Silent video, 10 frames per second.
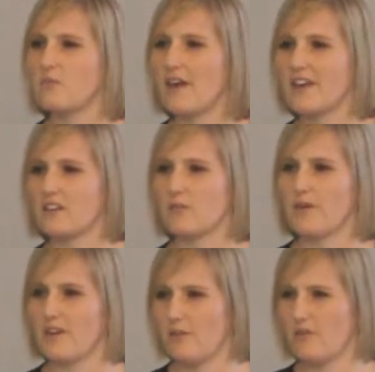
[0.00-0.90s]
to make it
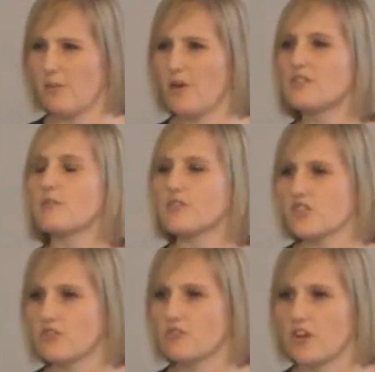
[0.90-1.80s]
the most
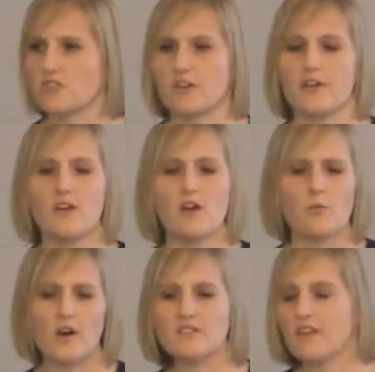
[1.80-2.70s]
efficient structure
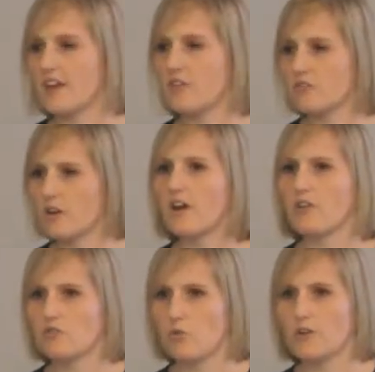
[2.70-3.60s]
whilst taking into
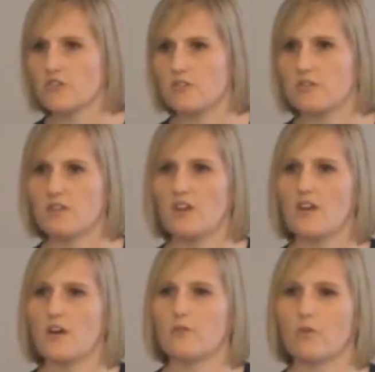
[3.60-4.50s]
account your wishes
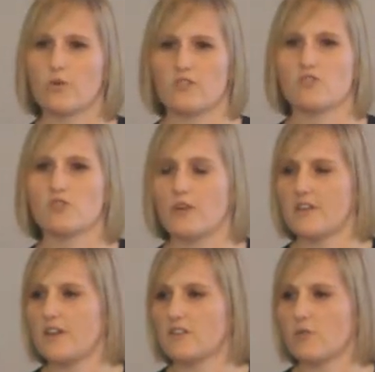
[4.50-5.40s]
and, of course,
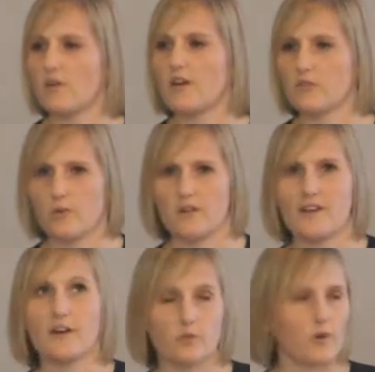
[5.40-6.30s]
ensuring that your
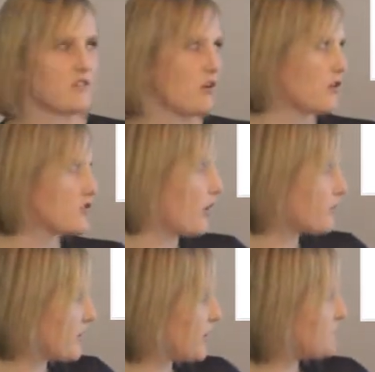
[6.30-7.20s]
loved ones are looked after.